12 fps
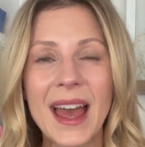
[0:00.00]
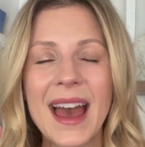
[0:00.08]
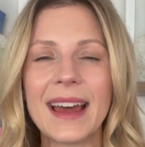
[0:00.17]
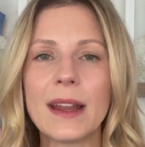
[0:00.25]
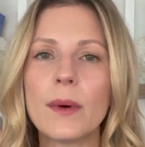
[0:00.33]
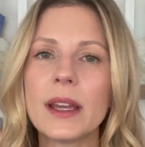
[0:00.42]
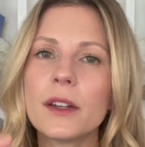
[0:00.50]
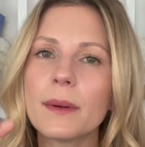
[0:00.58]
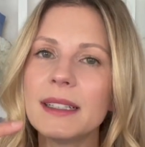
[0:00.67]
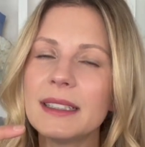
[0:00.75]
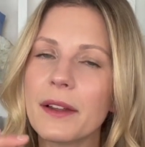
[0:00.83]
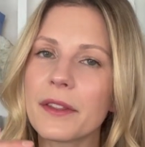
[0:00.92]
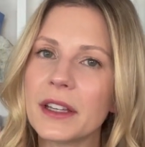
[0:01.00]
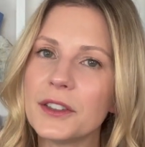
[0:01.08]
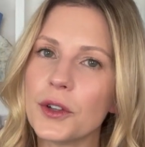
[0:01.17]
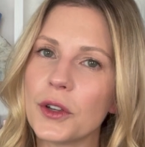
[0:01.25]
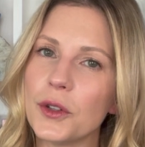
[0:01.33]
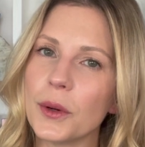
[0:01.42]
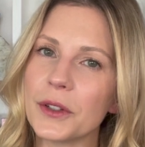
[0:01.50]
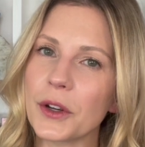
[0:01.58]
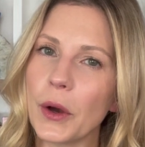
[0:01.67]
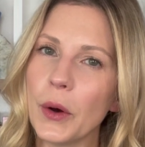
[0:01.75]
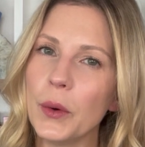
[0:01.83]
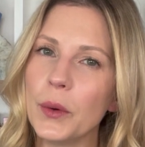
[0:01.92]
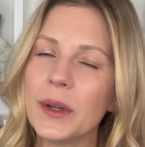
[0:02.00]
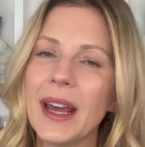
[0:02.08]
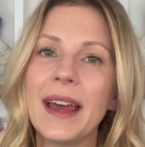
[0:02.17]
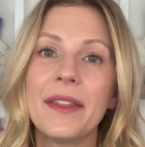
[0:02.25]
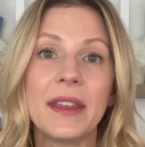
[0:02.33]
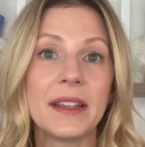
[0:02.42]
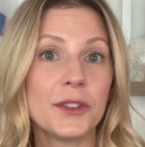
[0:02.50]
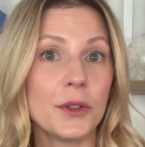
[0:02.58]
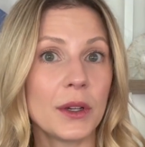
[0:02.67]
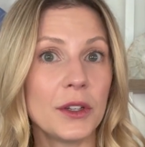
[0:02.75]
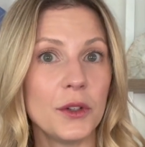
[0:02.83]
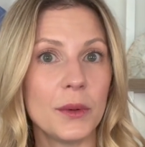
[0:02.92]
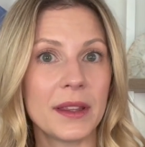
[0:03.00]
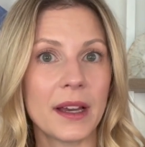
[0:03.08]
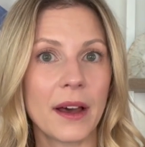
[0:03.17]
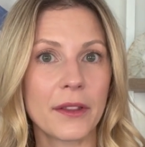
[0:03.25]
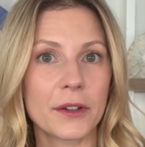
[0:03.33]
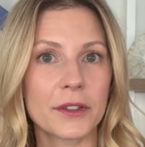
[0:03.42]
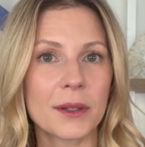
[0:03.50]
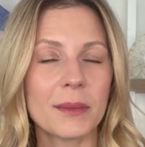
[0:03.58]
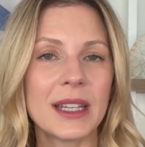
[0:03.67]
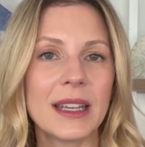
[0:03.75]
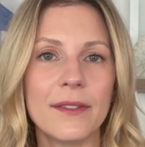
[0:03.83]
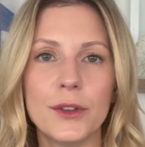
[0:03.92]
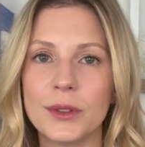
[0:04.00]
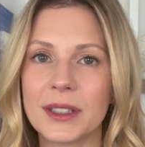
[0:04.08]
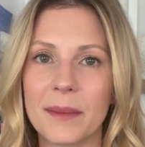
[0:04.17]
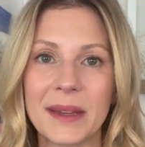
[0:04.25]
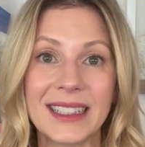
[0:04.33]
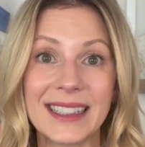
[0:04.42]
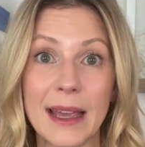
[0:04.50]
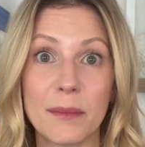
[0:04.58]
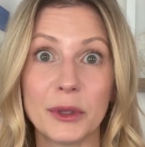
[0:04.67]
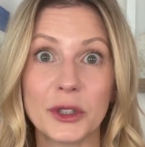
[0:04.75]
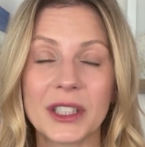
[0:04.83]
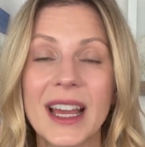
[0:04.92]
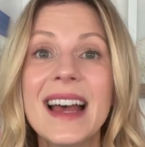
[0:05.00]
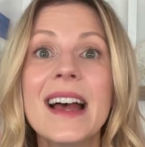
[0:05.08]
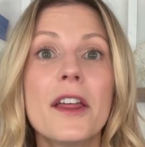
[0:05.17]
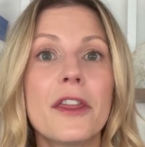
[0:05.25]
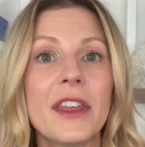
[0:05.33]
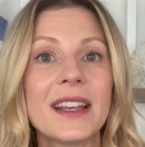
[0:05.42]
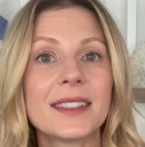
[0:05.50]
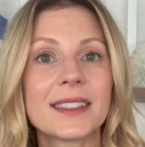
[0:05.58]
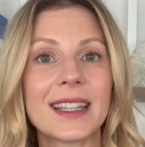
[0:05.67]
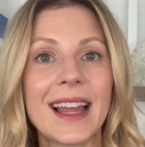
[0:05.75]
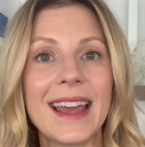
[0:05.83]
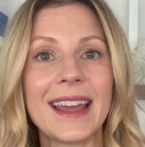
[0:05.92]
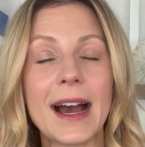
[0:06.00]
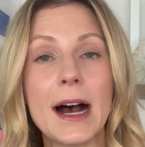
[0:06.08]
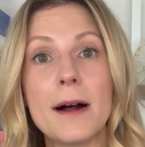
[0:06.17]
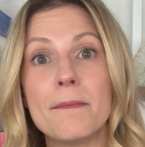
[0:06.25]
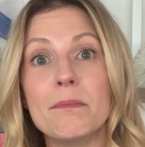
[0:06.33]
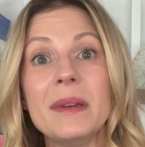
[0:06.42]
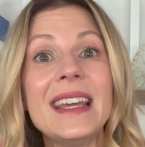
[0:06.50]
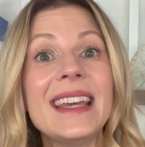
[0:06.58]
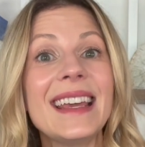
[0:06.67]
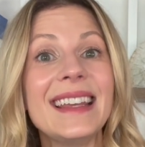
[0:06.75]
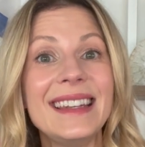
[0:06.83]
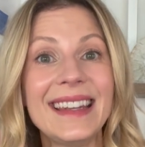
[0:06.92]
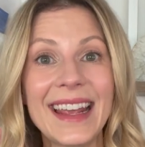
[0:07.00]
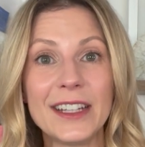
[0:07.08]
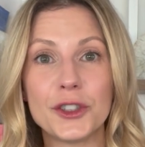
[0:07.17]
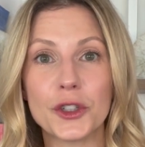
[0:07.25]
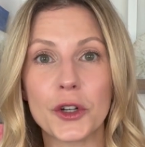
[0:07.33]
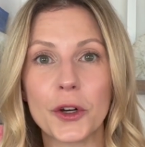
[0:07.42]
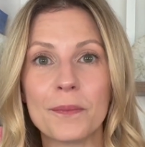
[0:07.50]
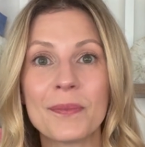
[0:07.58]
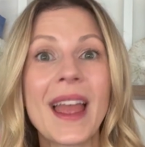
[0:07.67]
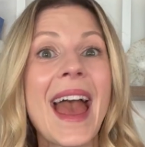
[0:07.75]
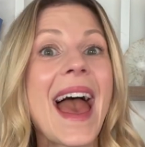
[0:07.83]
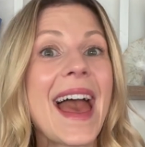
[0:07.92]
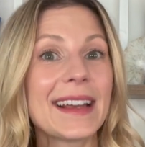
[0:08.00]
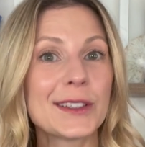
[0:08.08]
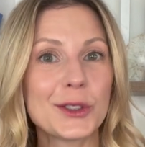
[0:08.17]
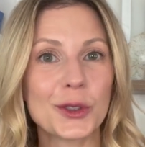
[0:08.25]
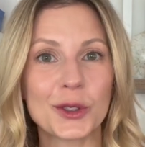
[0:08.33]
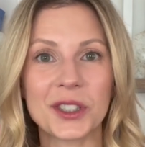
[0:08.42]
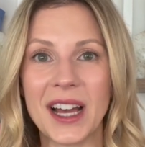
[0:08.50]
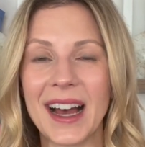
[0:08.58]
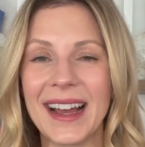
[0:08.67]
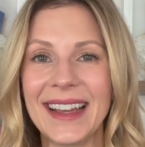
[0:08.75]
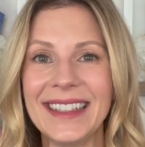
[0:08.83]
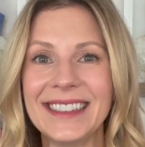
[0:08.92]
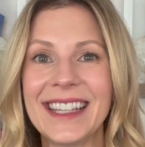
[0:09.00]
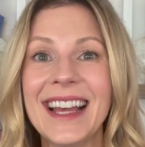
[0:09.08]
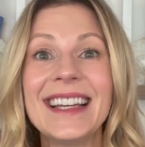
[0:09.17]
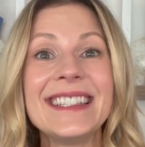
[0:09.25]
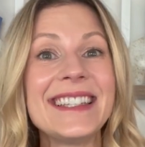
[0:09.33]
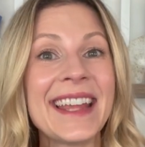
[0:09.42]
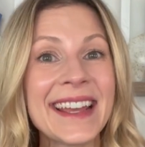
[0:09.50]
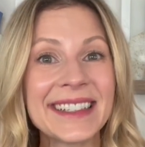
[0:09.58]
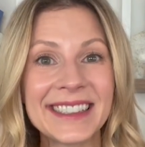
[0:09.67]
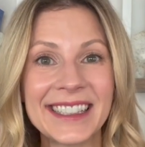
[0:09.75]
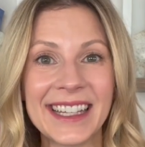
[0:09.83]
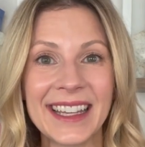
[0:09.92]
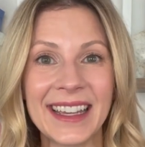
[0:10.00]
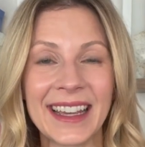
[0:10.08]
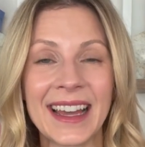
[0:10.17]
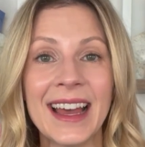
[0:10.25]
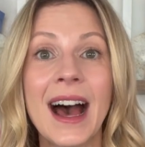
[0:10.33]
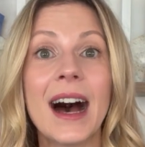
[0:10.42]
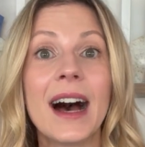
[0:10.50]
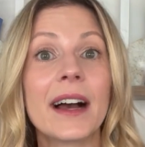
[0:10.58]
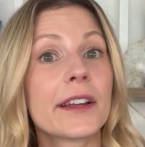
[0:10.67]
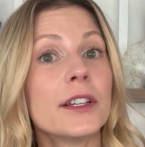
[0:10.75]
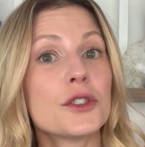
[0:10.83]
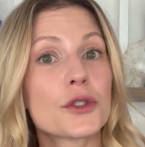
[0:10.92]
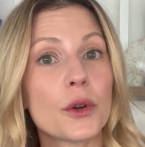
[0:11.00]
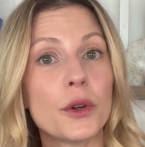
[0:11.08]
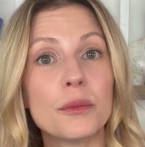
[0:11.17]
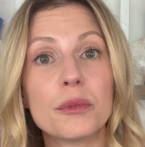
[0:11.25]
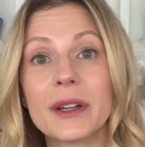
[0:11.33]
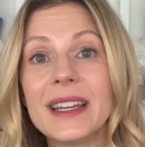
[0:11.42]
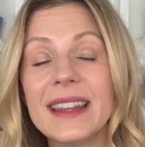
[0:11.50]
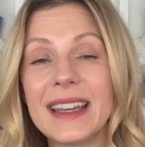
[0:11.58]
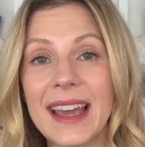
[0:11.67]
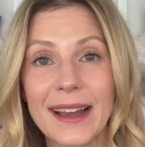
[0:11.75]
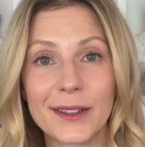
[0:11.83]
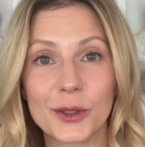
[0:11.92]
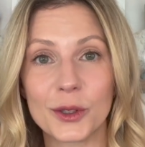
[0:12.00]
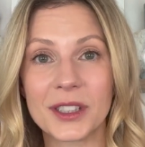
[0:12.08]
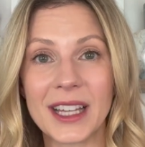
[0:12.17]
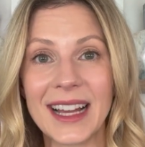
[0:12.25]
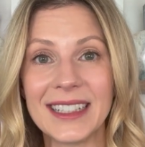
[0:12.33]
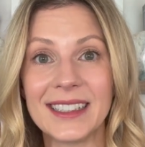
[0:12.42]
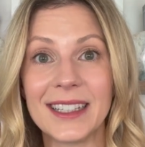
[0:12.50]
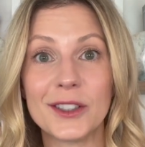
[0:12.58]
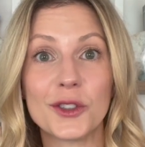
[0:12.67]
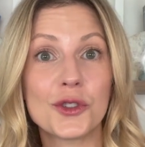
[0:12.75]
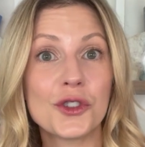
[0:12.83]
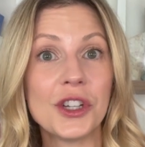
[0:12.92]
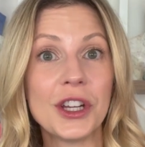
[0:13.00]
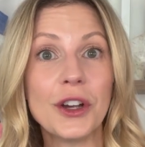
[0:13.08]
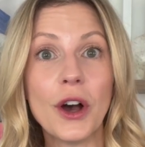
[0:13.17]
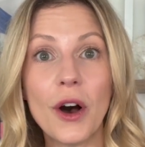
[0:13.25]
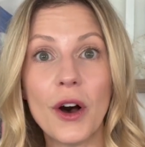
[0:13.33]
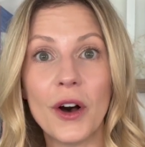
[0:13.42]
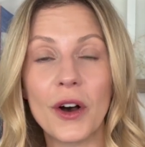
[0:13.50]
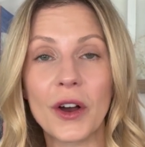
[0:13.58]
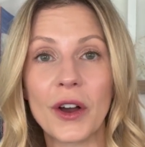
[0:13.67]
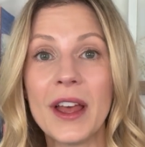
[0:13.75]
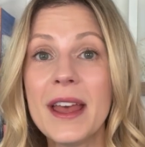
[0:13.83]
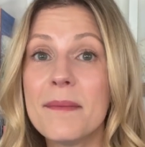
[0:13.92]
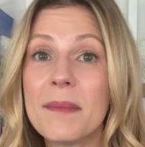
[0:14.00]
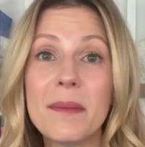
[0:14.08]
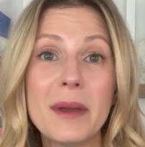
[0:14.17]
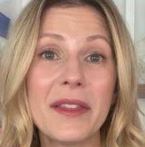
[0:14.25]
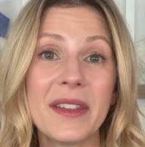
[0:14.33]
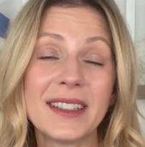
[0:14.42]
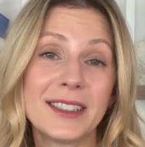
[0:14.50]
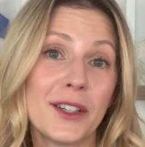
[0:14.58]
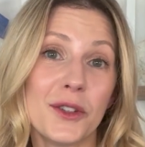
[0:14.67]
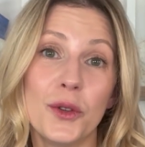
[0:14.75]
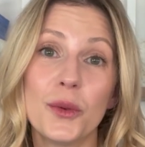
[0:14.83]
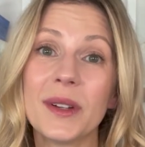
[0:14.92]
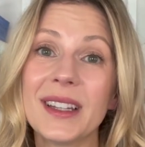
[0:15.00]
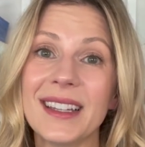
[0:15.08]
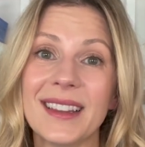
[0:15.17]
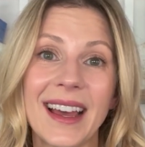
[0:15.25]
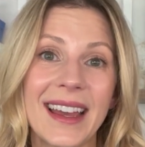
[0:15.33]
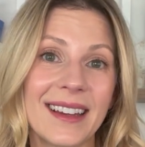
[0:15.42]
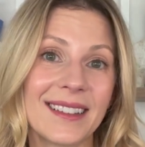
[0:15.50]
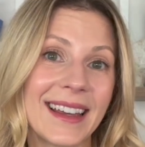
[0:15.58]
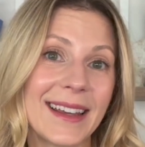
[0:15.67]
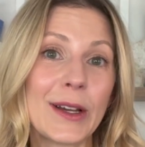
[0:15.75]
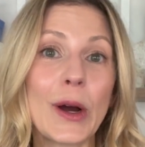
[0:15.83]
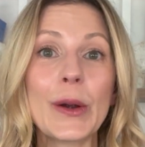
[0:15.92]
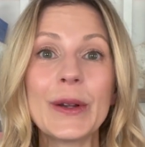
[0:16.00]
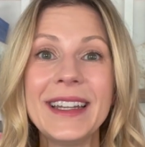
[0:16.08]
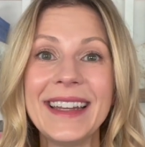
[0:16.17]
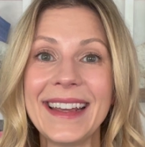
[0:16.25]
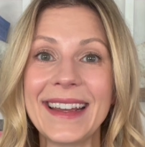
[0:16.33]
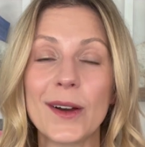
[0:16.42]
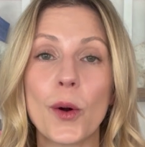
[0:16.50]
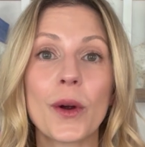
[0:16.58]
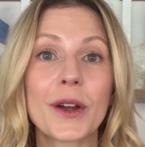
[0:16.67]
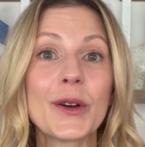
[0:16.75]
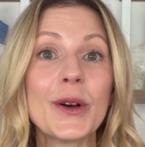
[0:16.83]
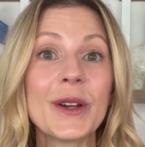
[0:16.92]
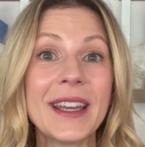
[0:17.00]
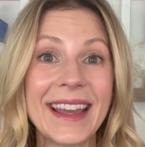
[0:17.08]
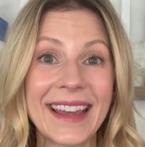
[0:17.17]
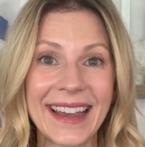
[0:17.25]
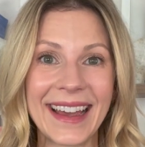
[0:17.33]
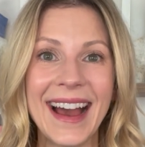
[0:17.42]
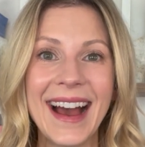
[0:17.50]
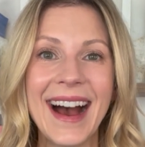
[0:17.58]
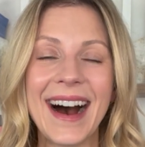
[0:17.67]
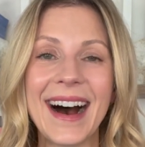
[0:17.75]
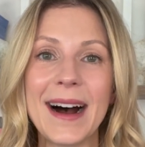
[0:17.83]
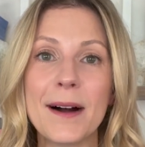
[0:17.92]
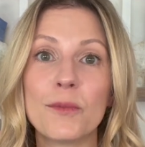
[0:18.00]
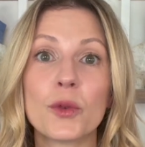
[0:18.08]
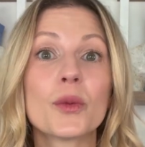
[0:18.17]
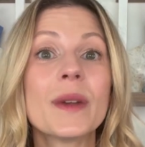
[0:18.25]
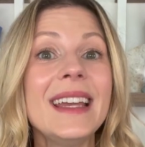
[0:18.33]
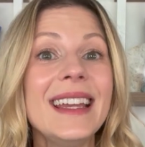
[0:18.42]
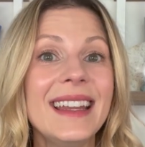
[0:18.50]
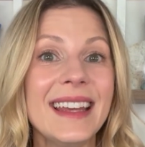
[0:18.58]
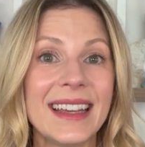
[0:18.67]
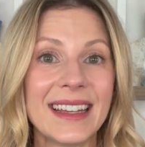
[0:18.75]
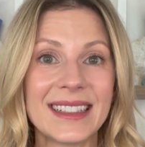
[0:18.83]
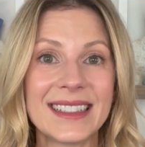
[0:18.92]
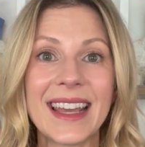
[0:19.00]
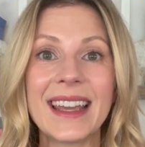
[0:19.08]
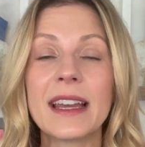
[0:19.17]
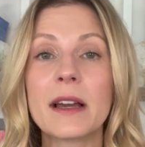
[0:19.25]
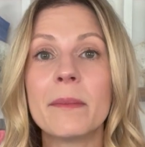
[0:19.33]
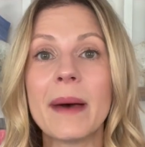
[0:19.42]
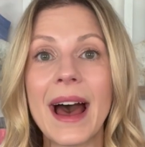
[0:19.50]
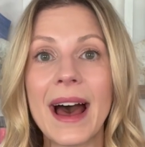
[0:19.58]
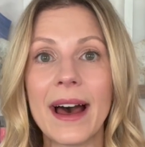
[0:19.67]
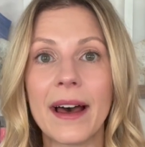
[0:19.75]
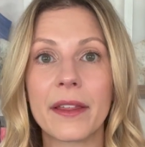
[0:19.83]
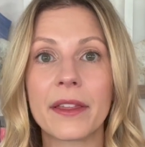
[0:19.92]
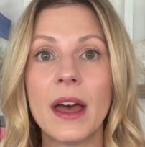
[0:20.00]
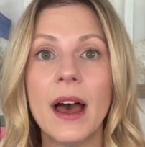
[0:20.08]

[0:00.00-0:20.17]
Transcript: And I want you to write down things you can do on your own and things you can do with others. I'm going to give you some examples. Things like being in nature exercise, dancing, controlled breathing exercises, qigong, maybe things that you really like gardening or cooking, reading, taking a bath.